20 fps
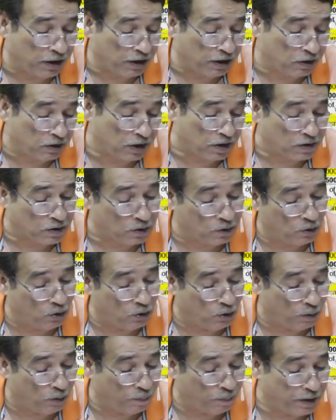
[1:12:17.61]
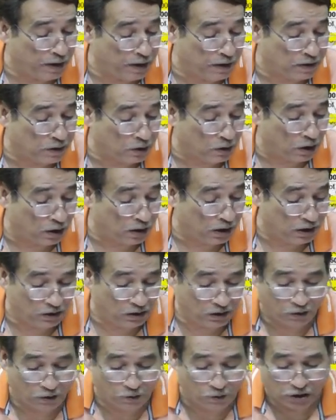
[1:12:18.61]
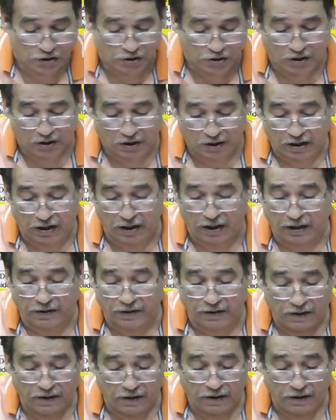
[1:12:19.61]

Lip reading: there is no opening stock in the question, correct?